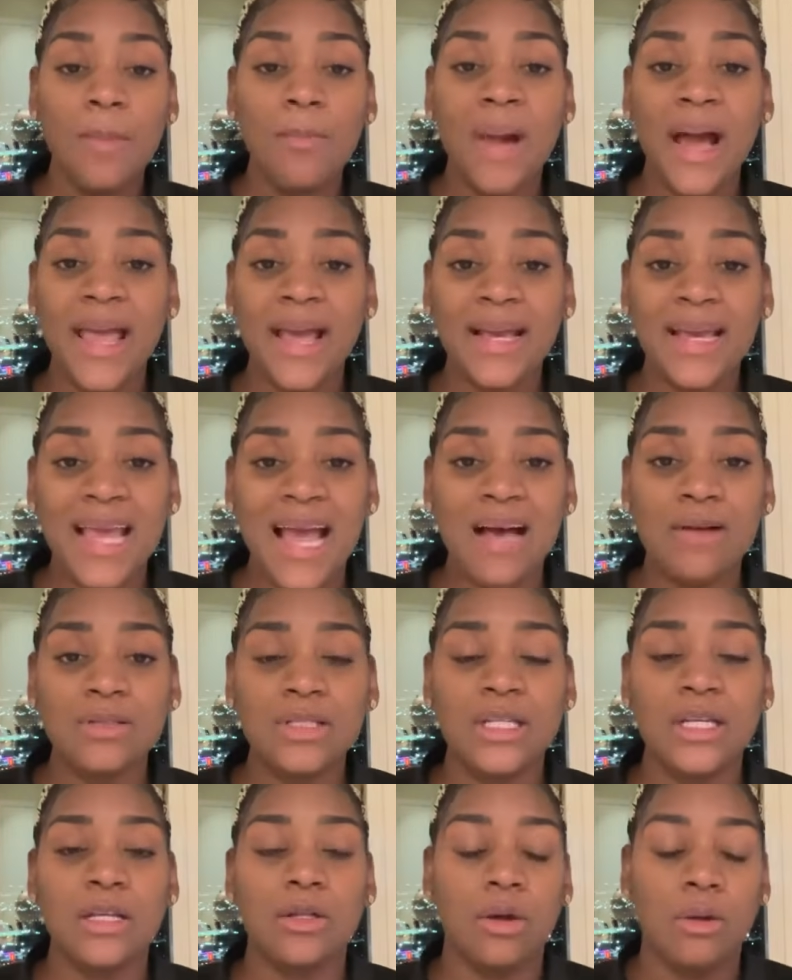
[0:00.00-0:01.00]
my
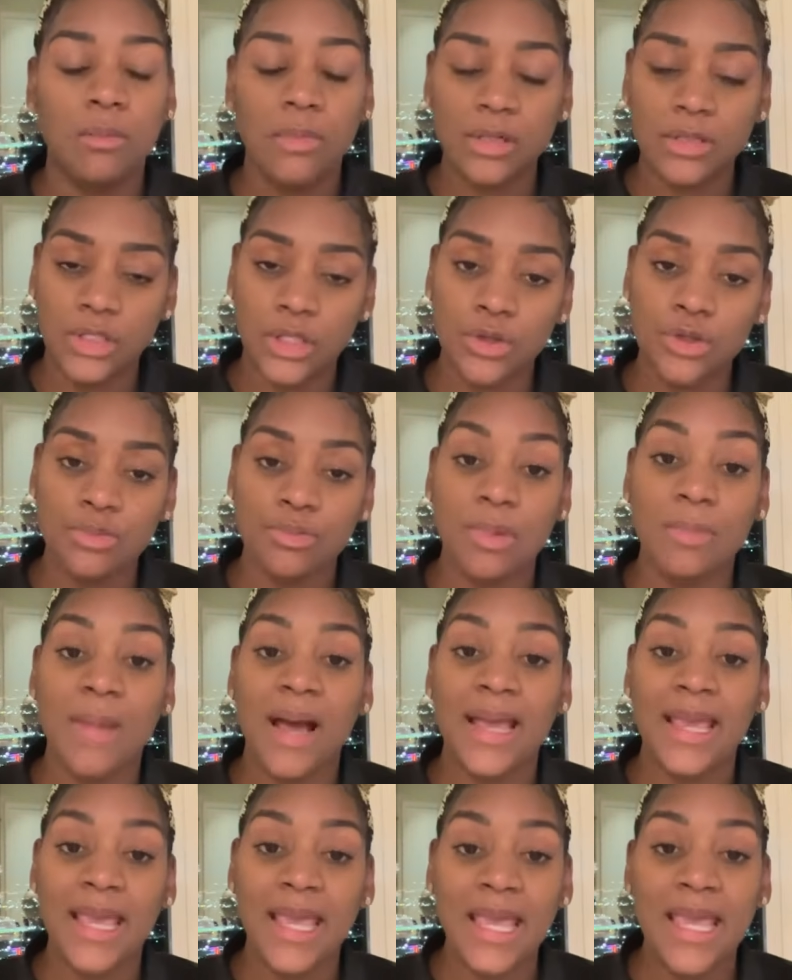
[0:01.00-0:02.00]
accountant,
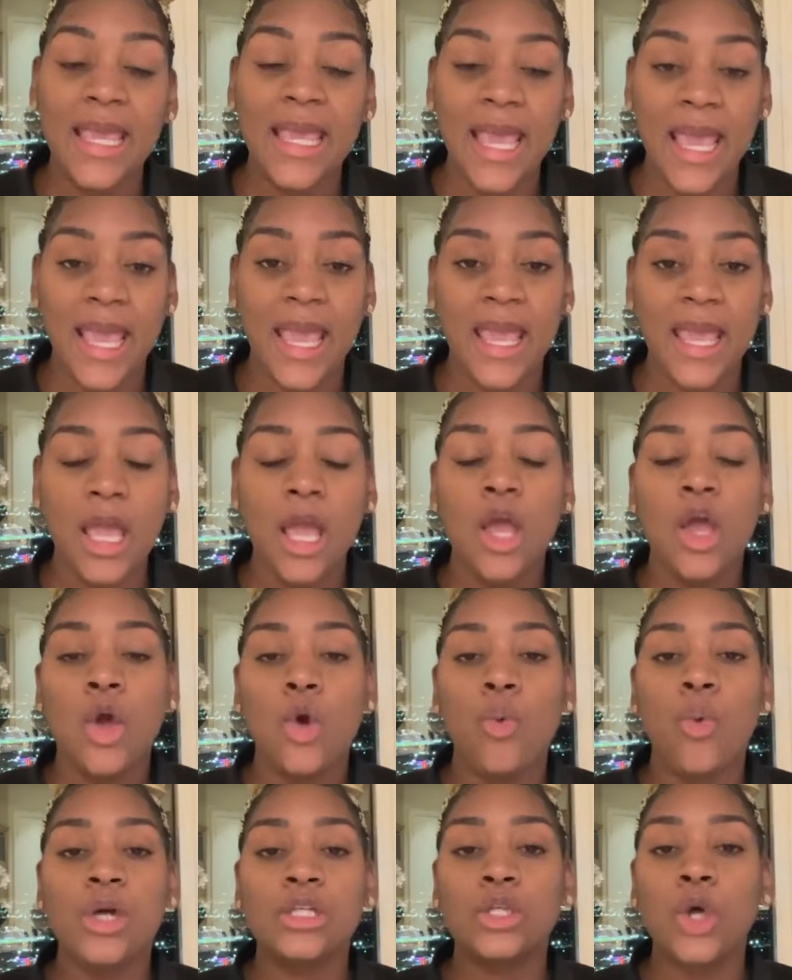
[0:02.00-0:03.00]
my EA
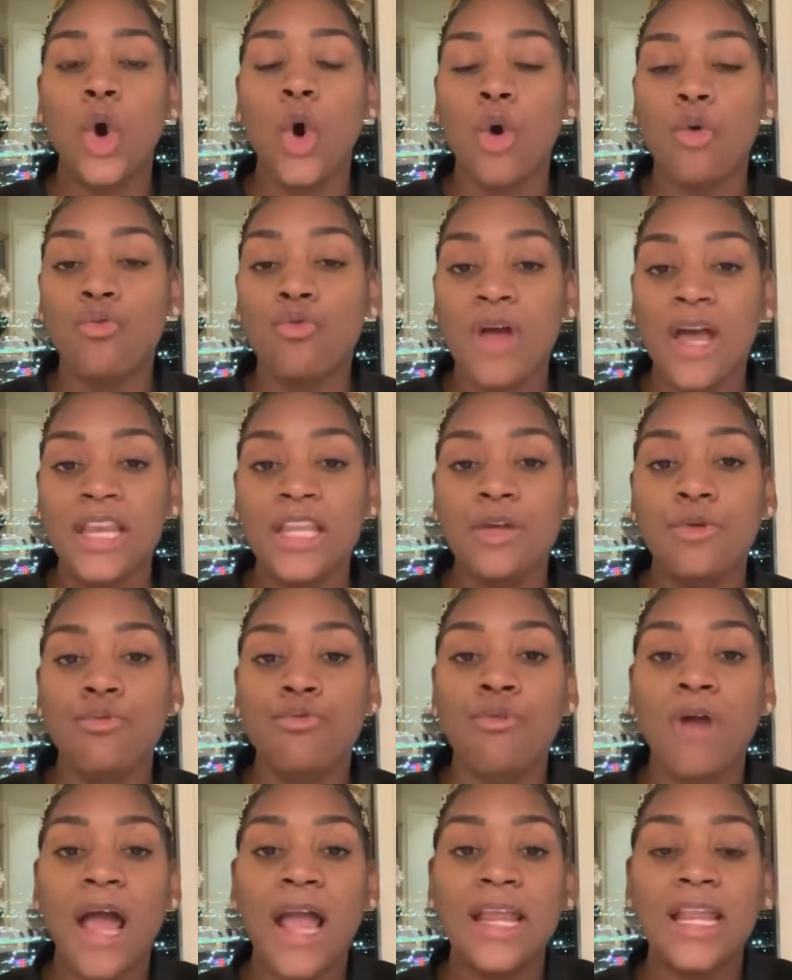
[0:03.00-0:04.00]
was already
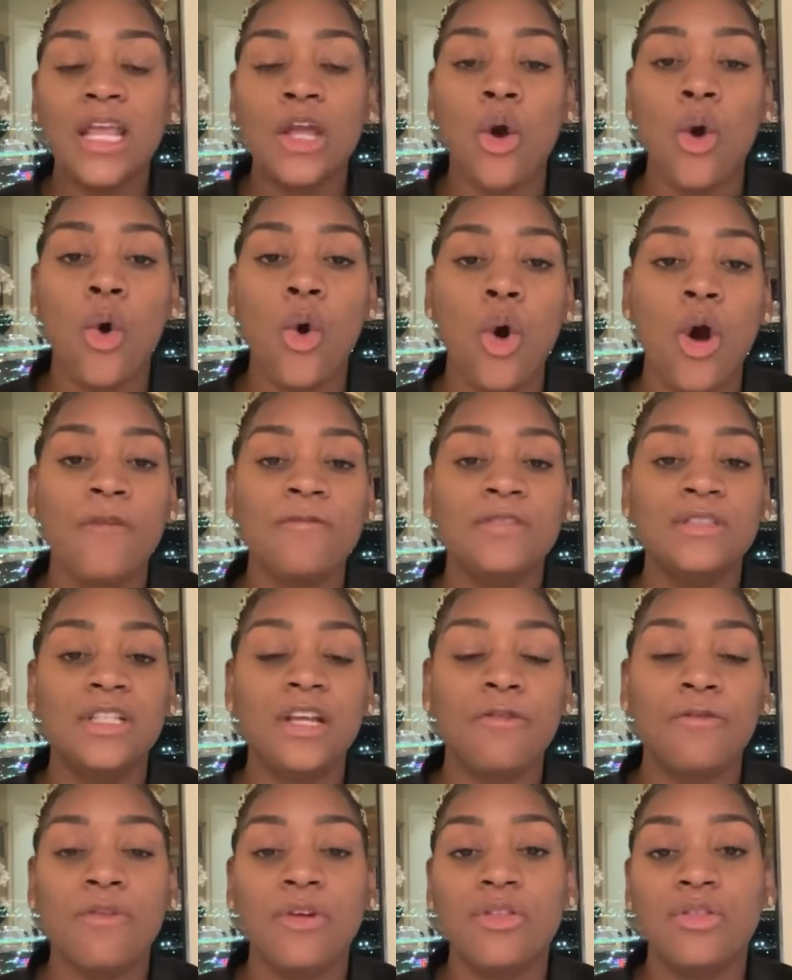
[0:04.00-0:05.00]
writing off
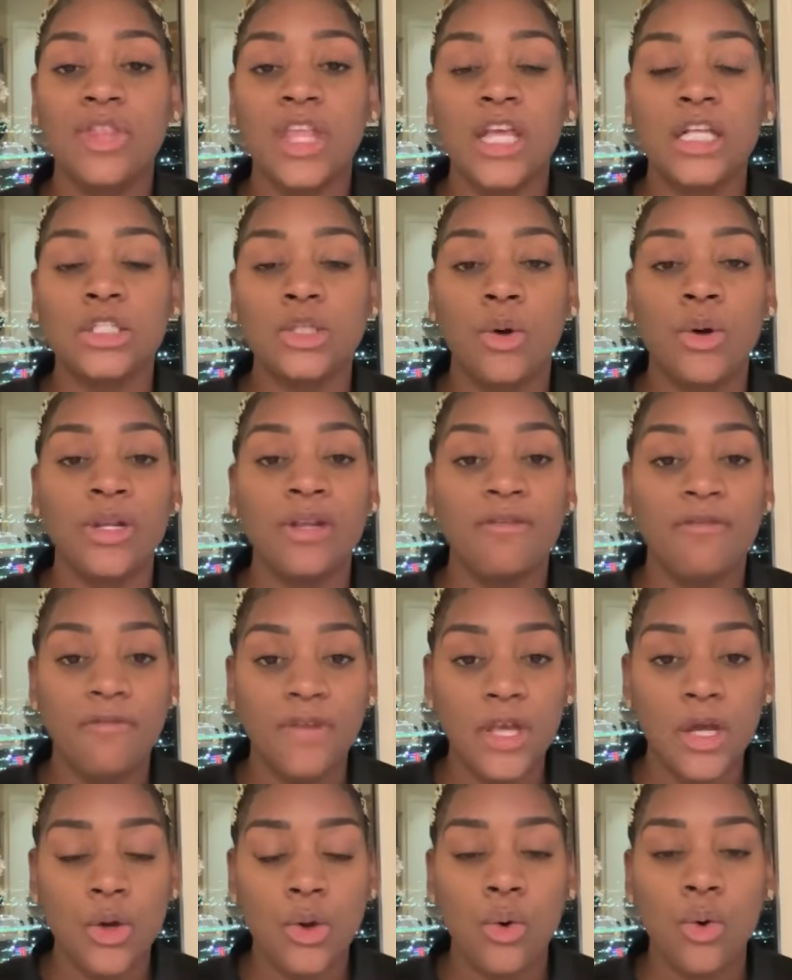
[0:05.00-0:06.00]
different things on the
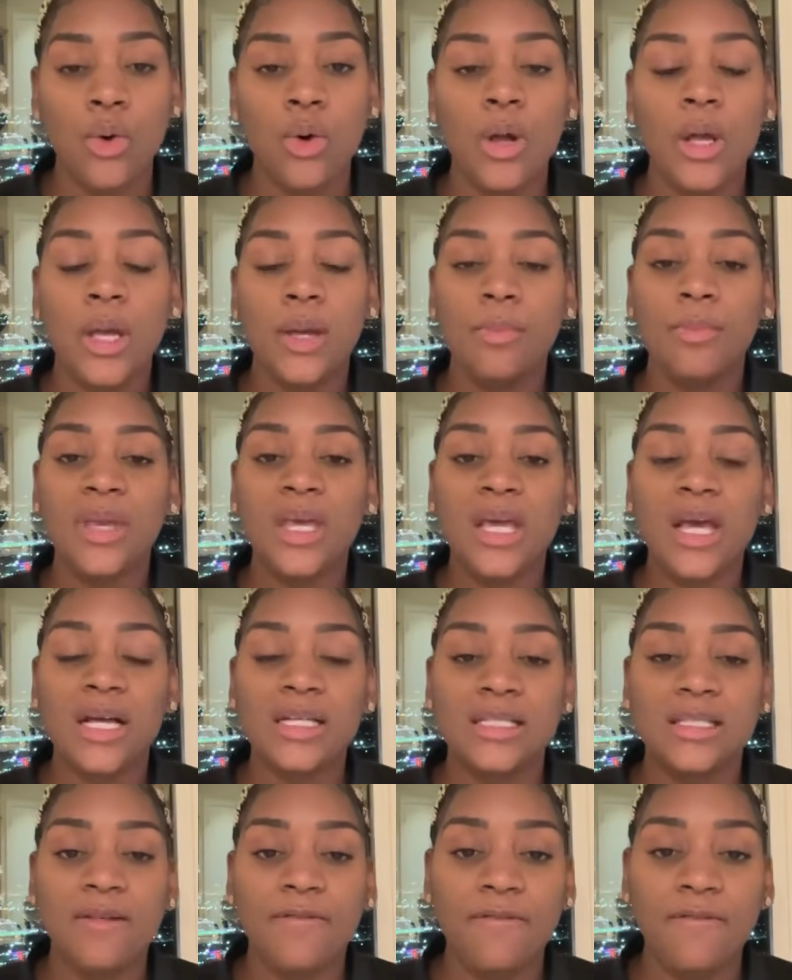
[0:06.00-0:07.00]
vehicle
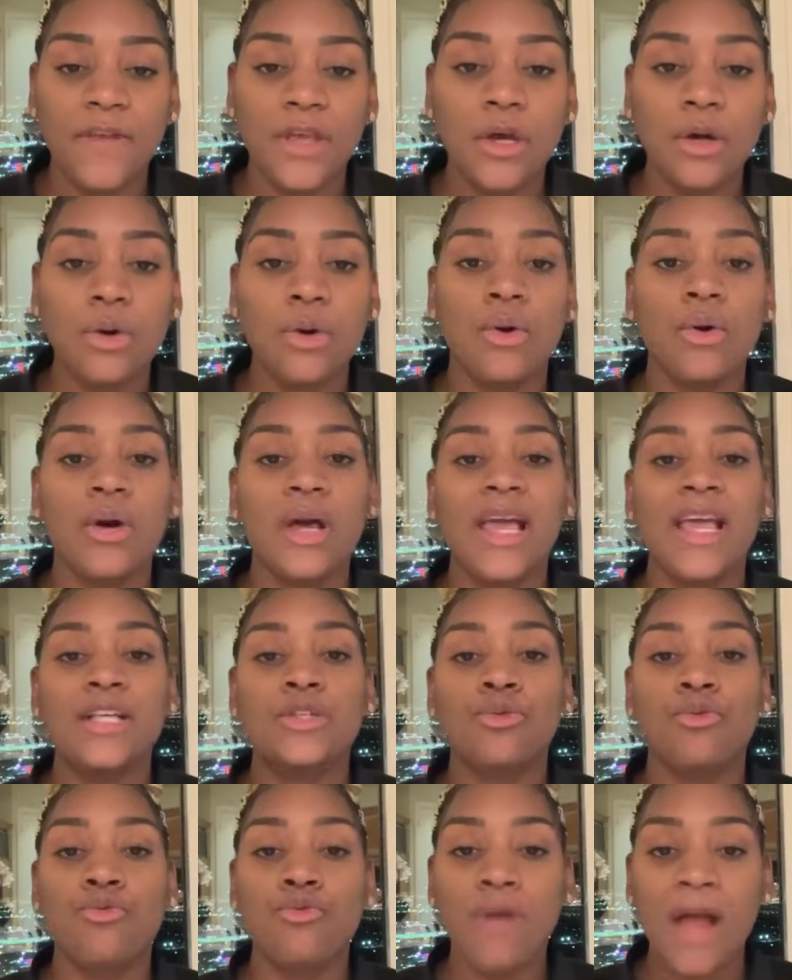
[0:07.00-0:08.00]
because the vehicle
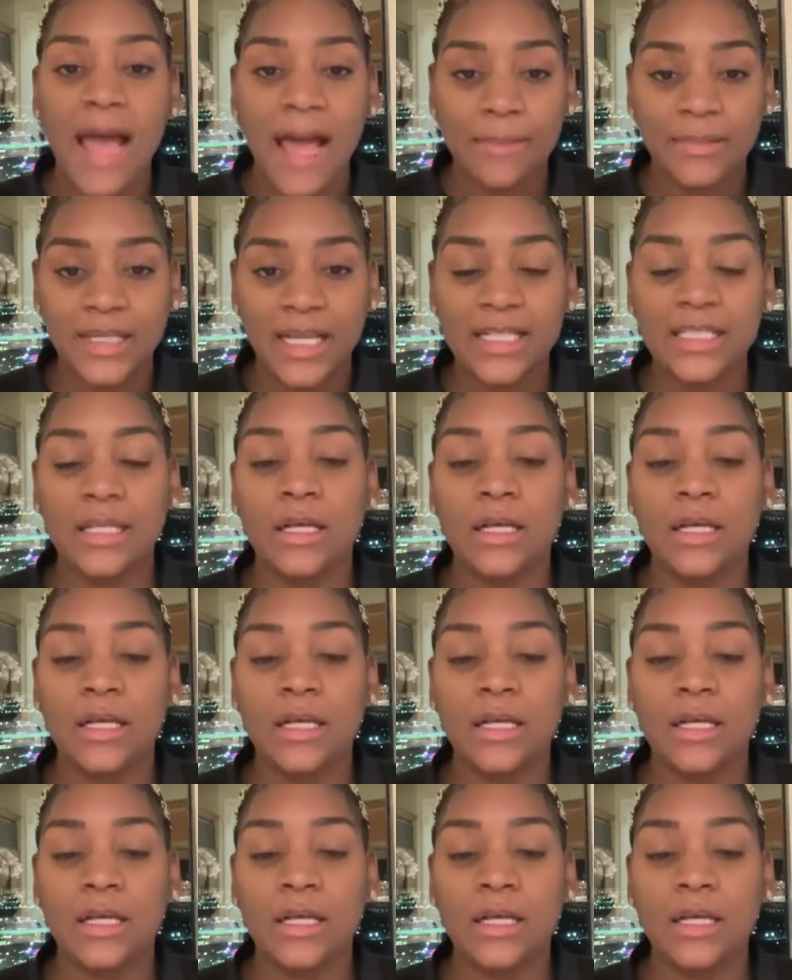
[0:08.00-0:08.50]
is wrapped.